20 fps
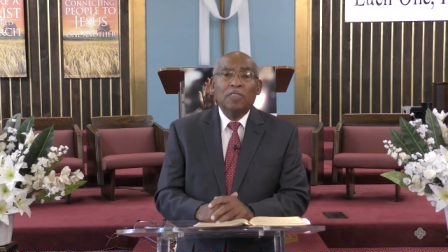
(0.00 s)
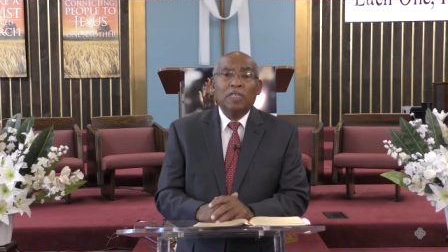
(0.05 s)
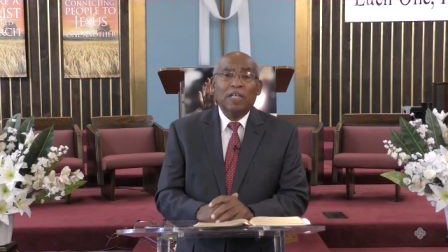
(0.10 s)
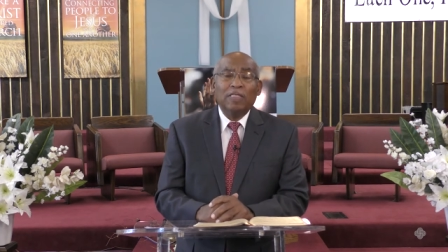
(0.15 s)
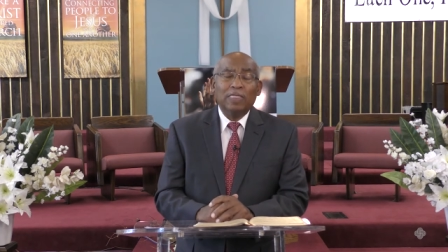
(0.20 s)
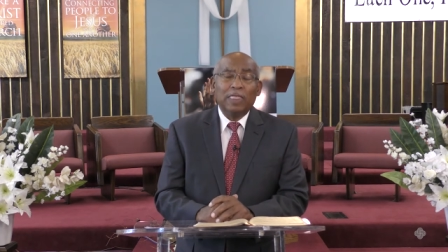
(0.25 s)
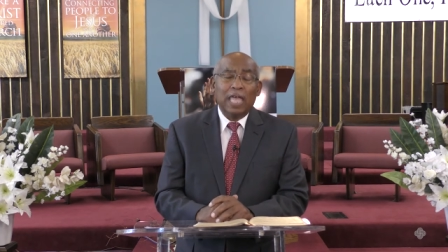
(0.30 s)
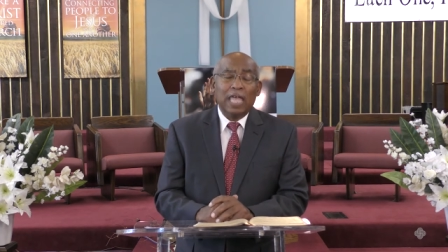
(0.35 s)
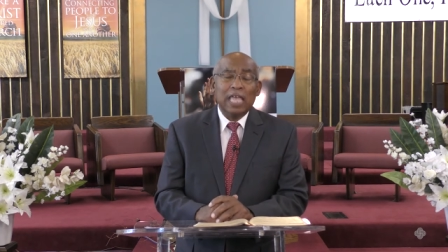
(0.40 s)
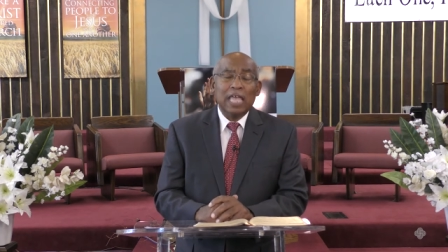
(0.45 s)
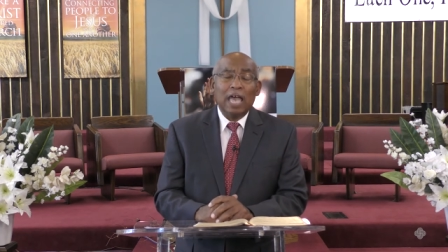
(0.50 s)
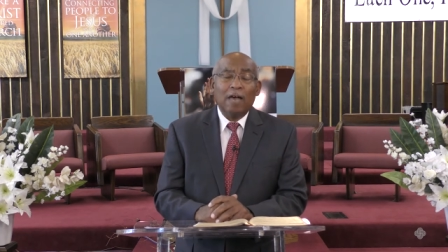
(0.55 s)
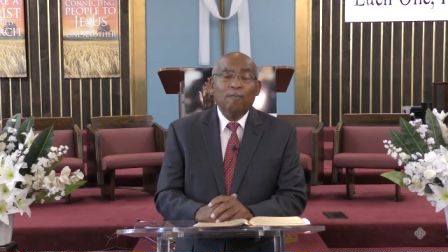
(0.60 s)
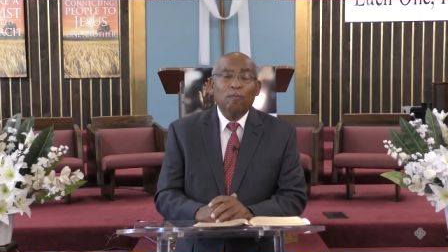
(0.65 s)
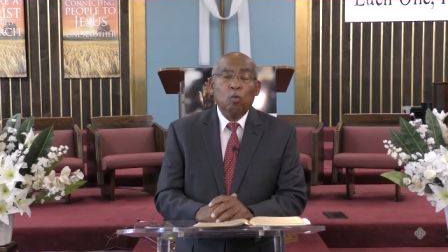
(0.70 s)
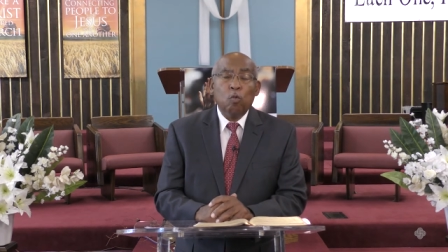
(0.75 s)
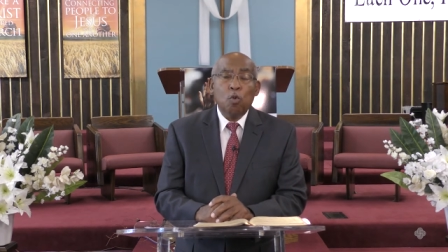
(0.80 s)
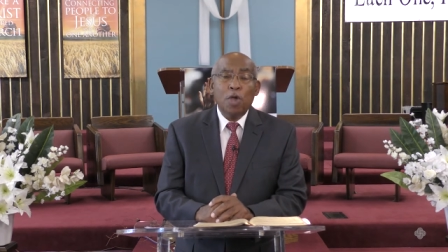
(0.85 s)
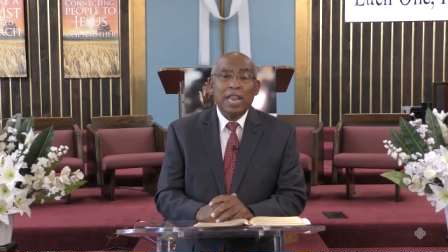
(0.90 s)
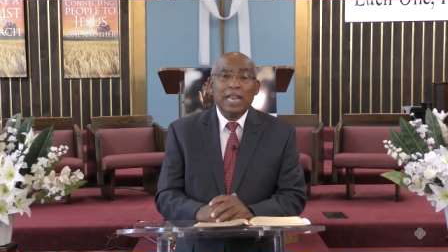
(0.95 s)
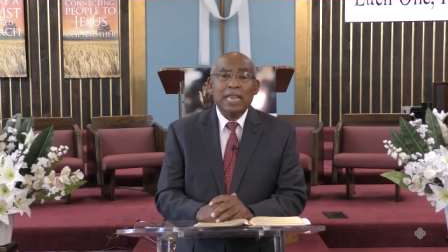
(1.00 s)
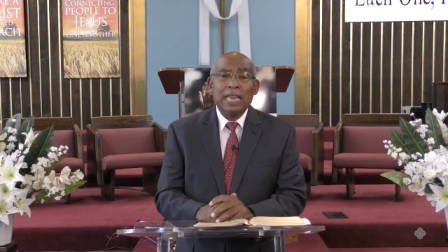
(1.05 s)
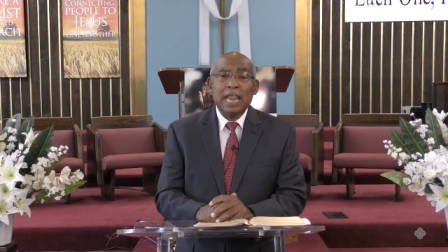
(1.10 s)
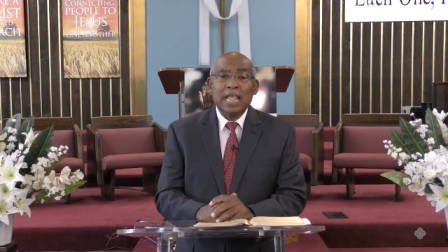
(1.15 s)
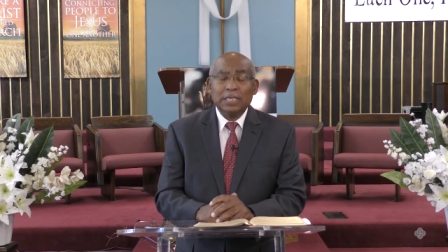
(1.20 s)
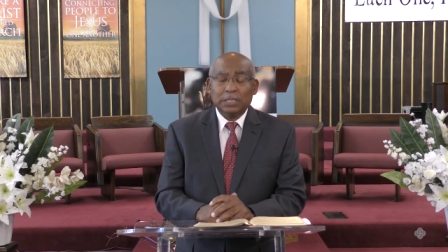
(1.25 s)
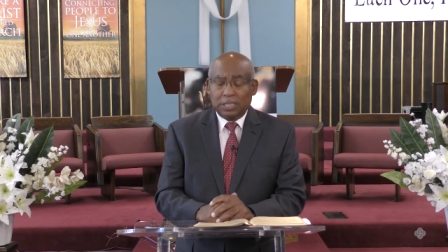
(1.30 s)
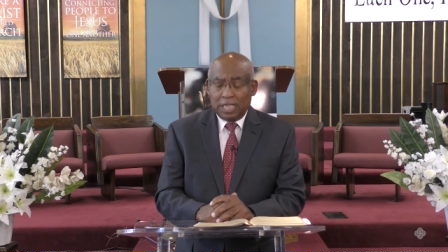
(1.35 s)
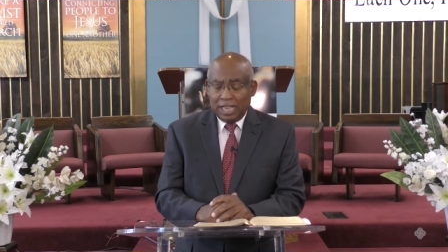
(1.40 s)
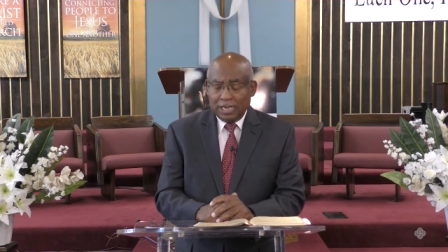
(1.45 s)
that they have
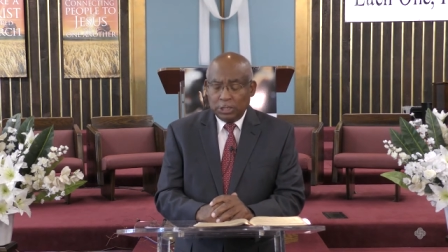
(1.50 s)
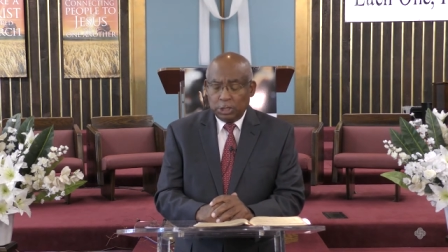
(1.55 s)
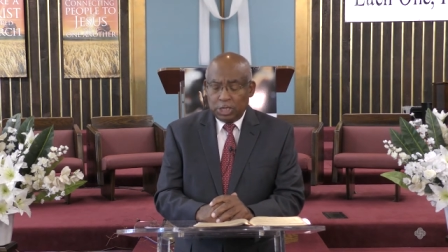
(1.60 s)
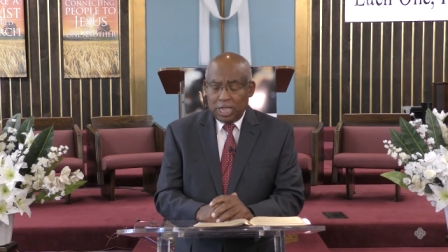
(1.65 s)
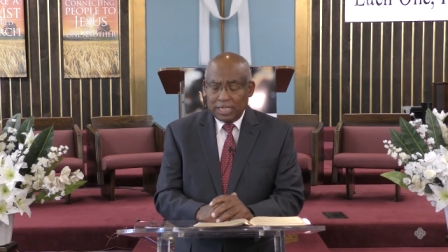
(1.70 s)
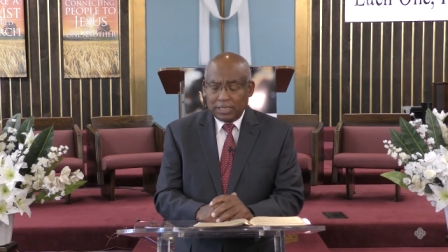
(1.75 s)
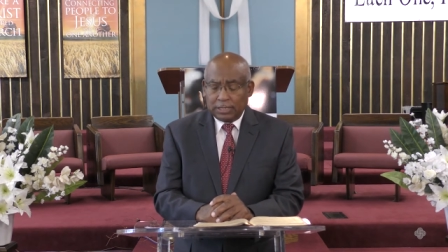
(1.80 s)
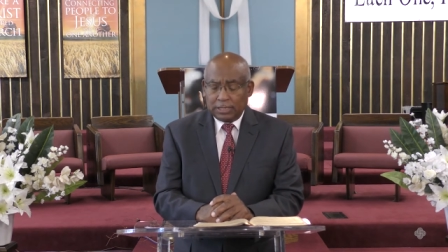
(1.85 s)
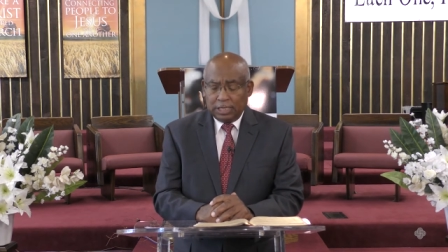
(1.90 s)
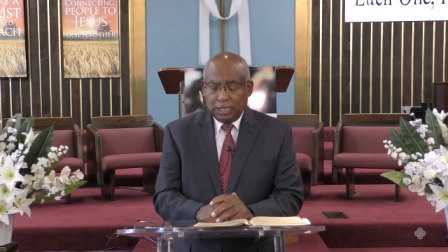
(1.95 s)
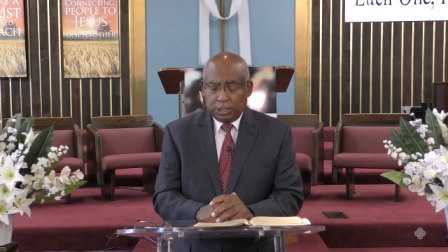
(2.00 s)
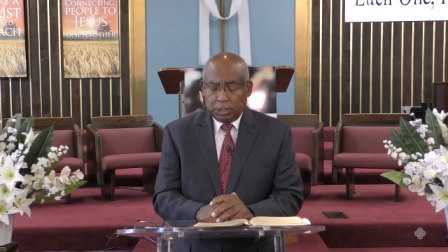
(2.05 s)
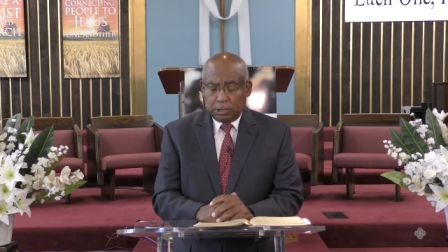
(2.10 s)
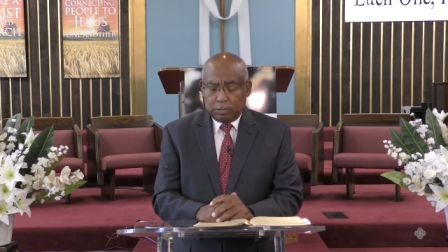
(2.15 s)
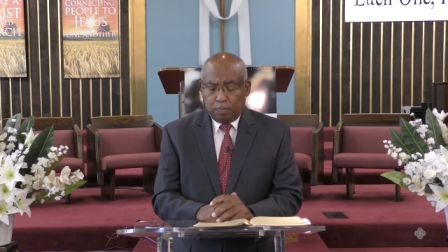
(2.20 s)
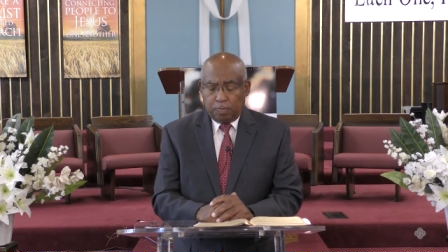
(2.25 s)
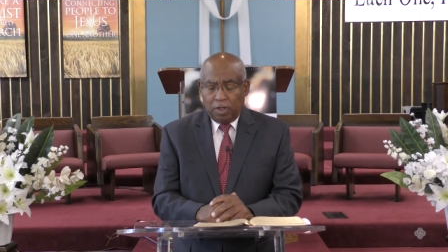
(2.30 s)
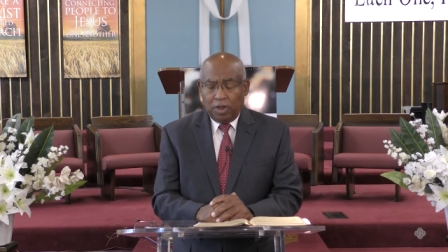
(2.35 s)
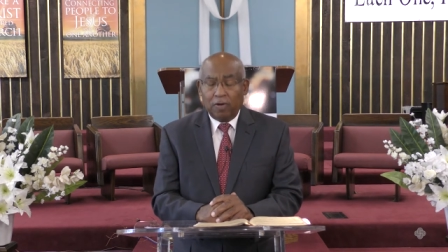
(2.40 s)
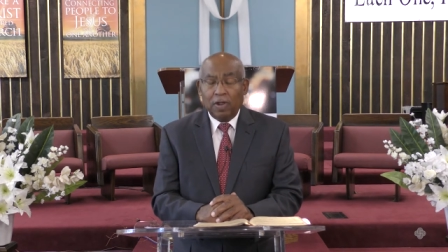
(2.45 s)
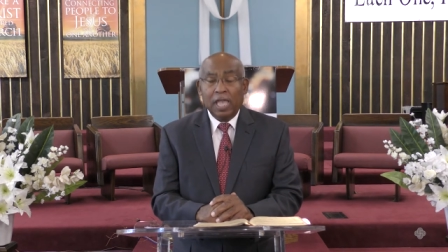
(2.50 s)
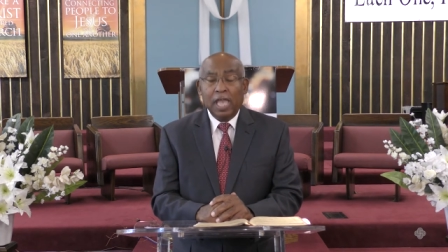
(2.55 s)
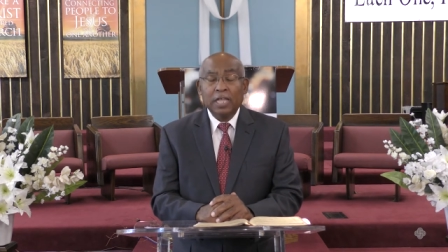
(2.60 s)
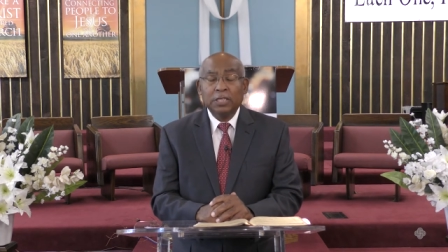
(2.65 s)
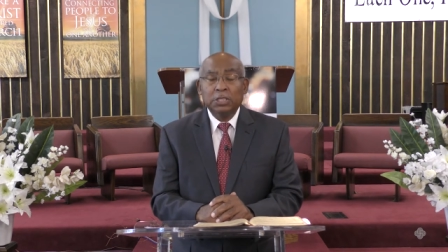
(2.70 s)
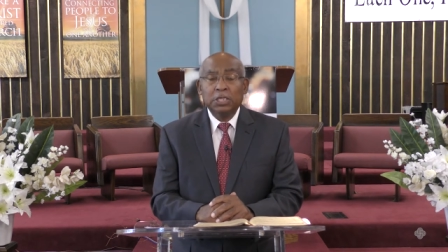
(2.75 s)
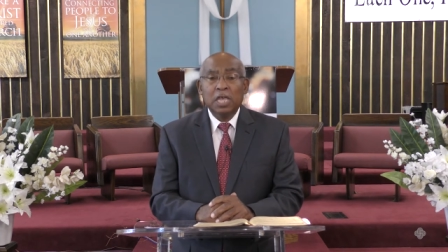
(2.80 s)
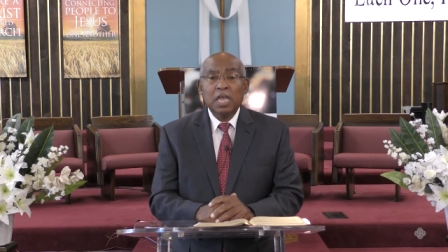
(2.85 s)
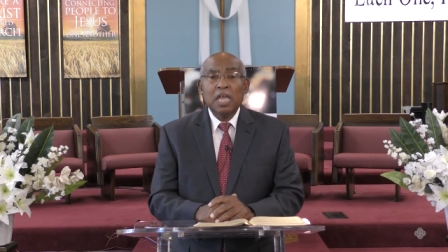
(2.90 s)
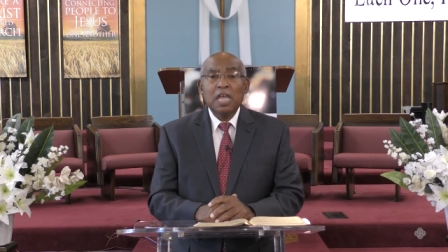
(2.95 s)
witnessed and just
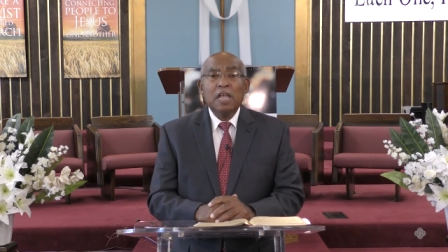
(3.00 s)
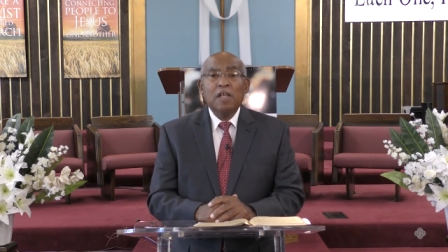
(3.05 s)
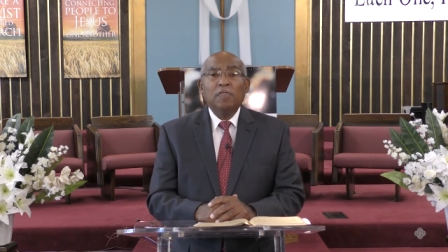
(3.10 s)
experienced